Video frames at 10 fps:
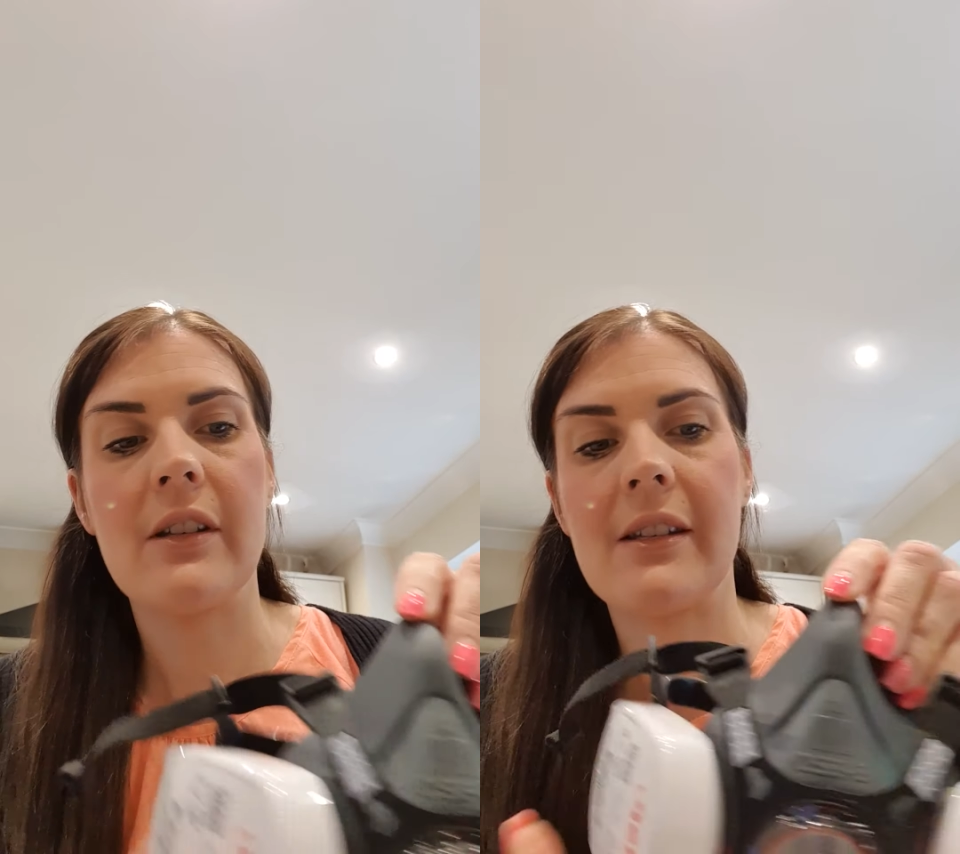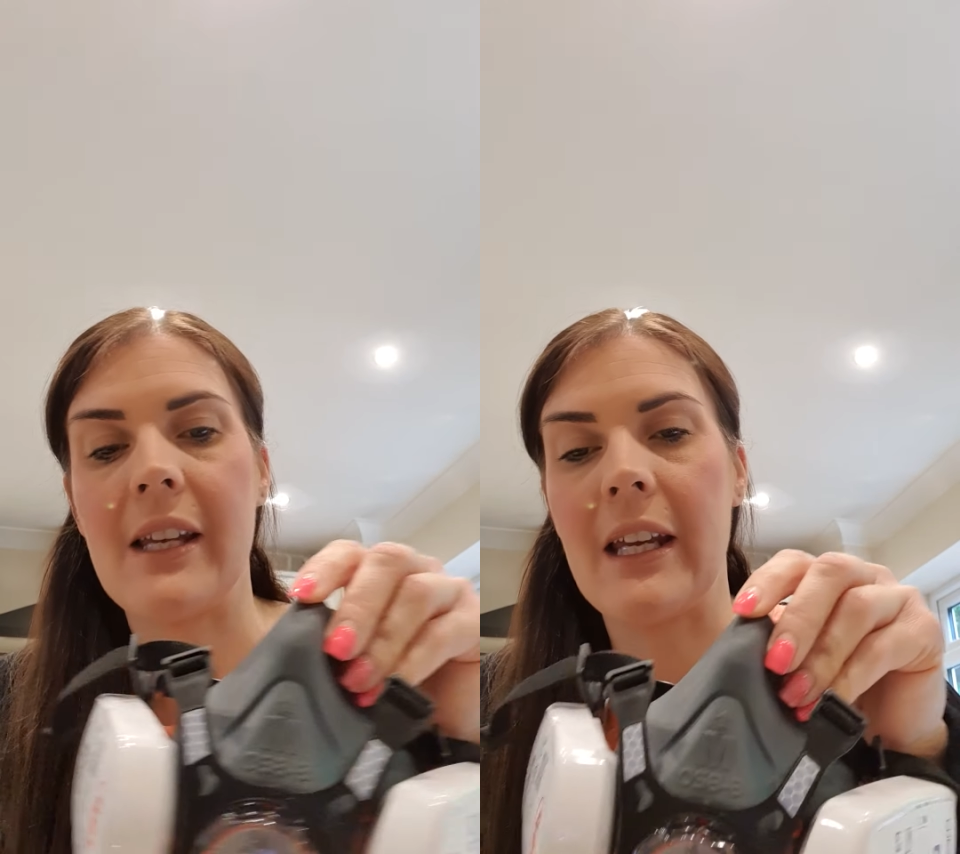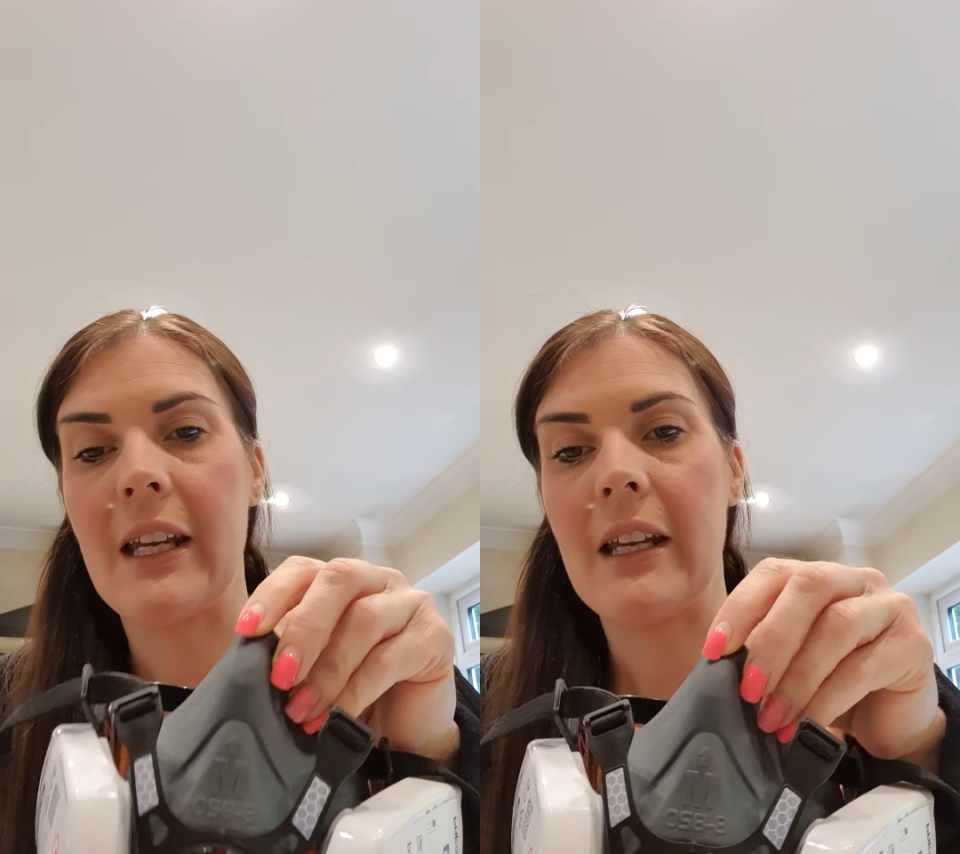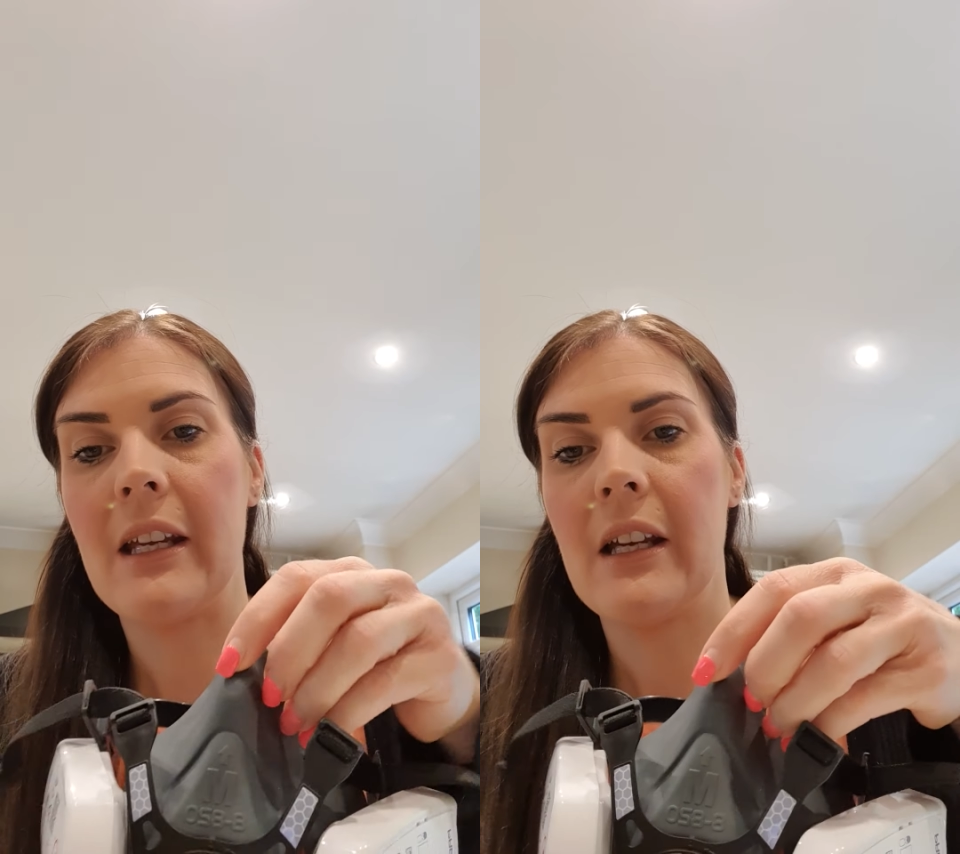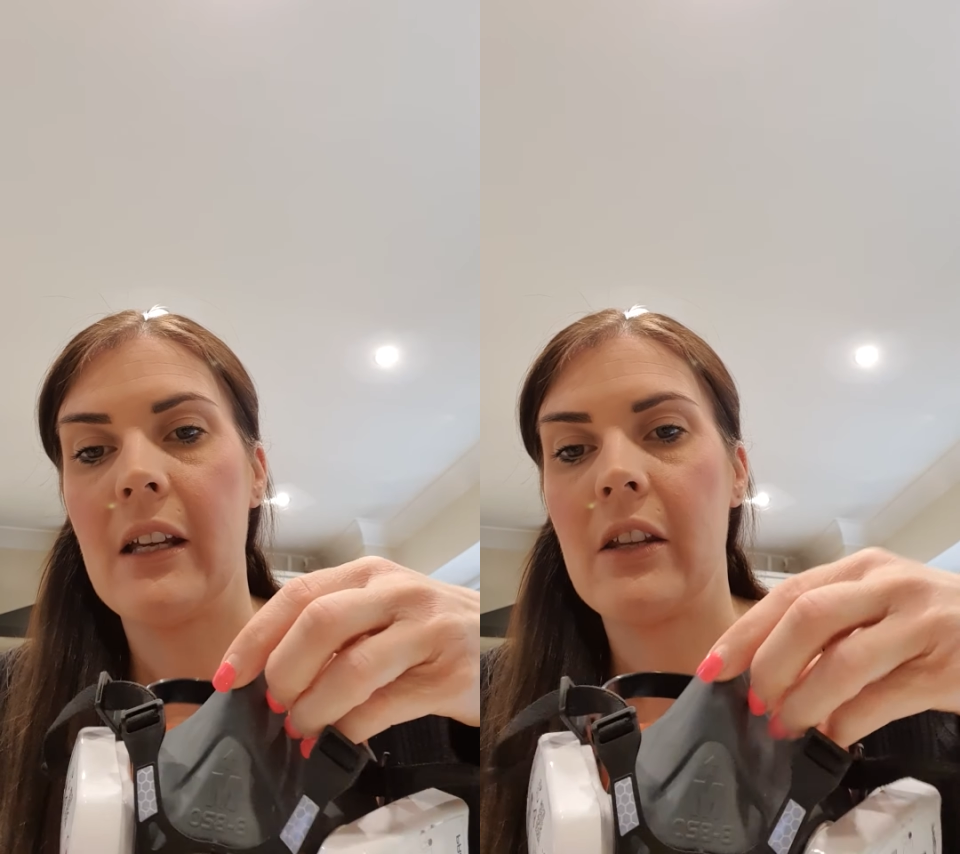
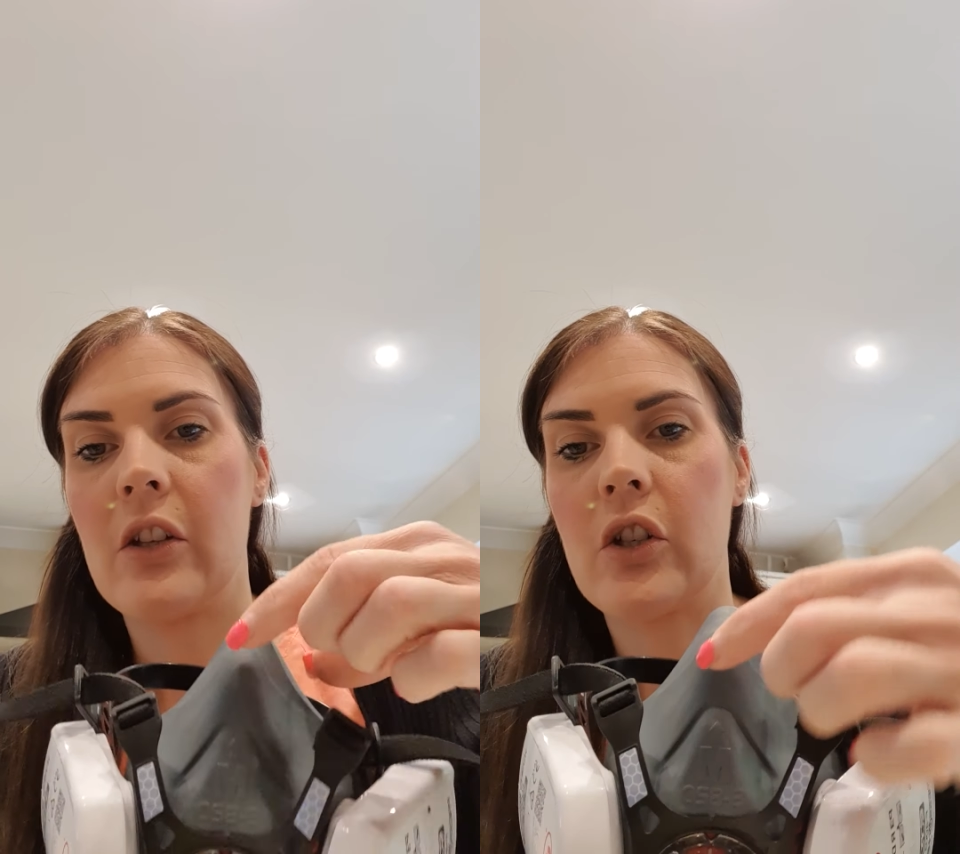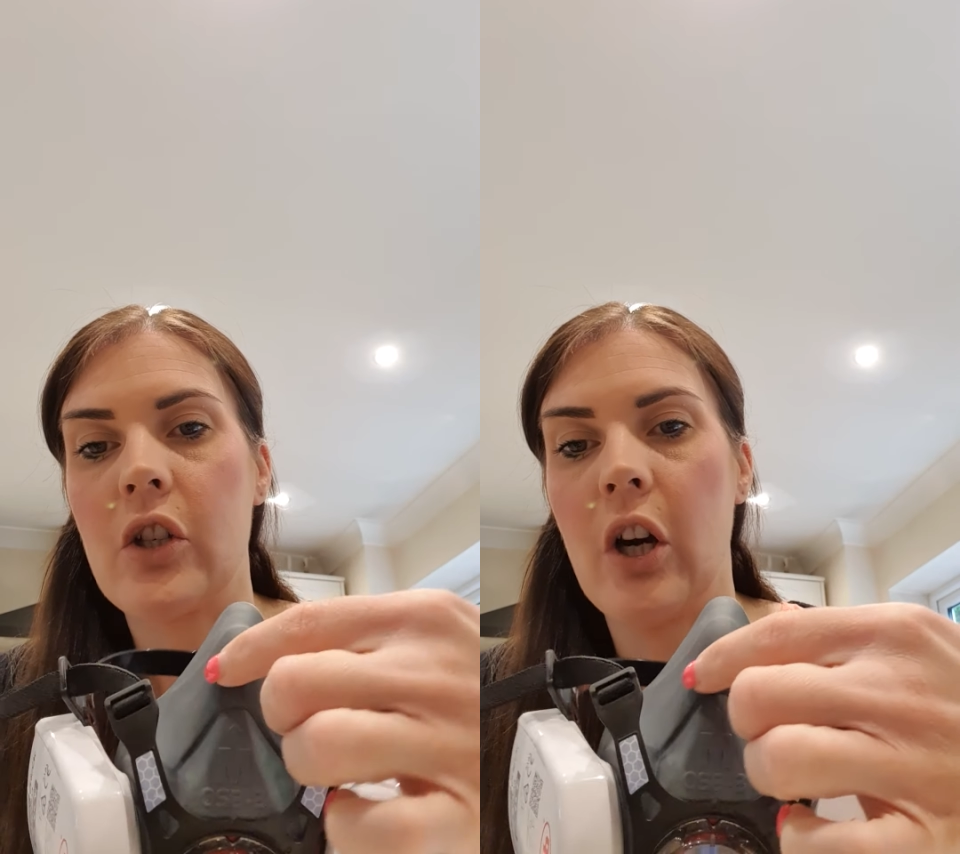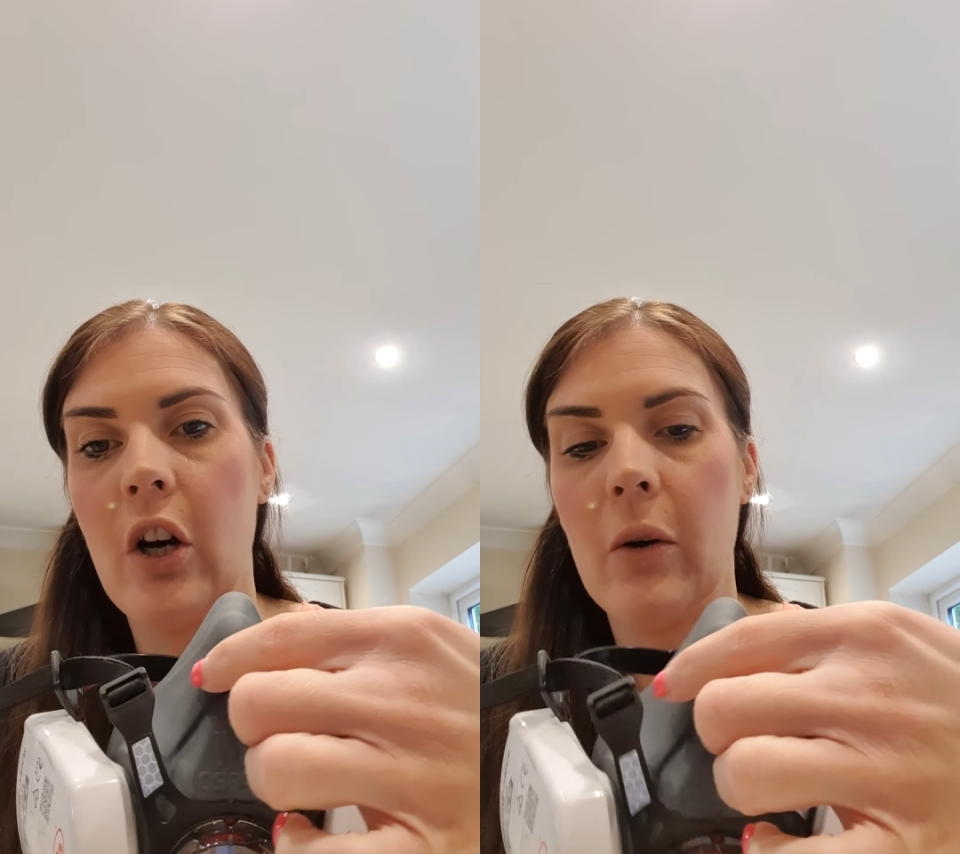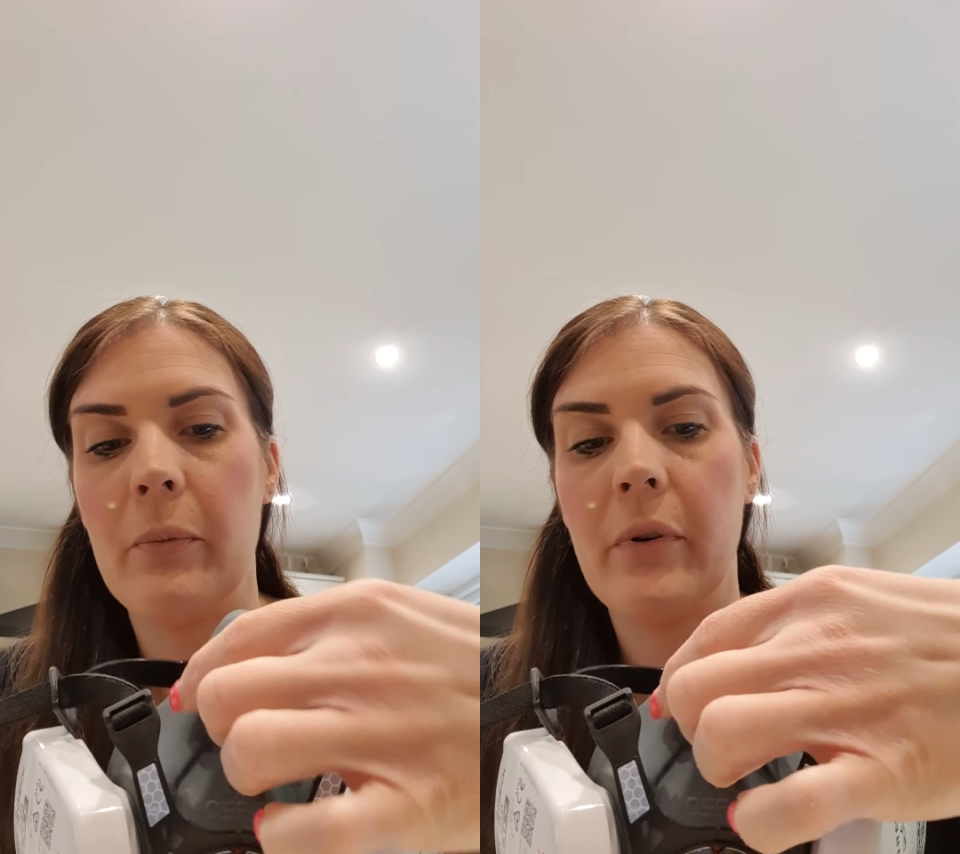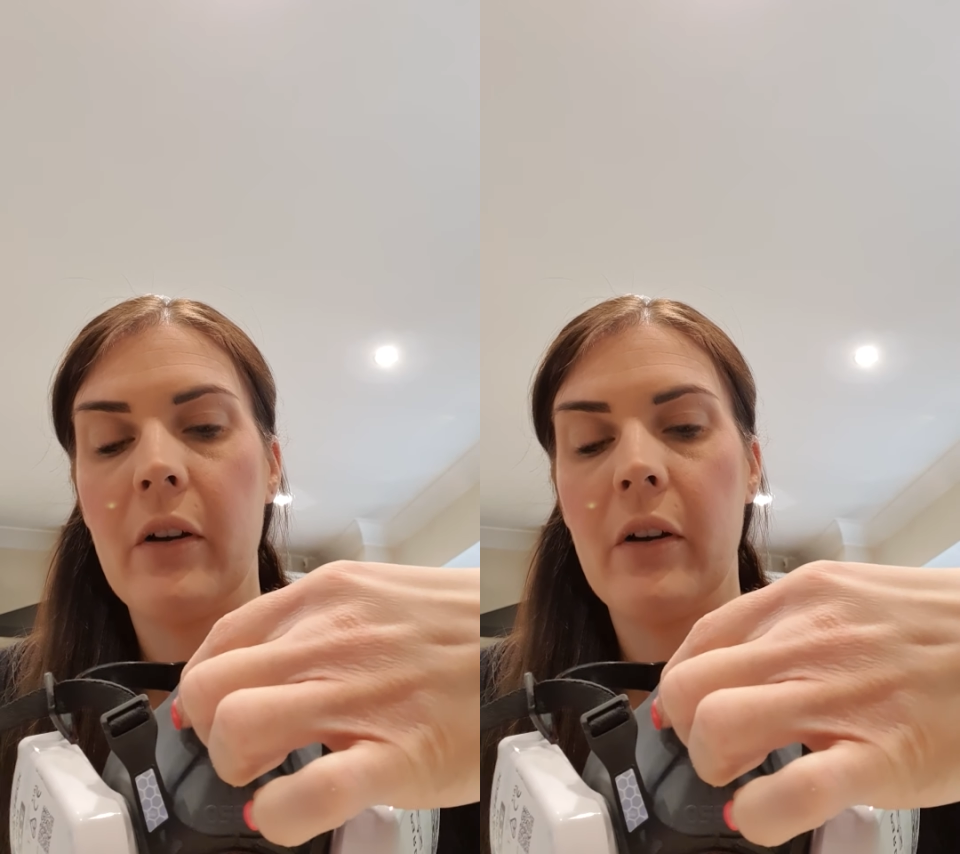see the top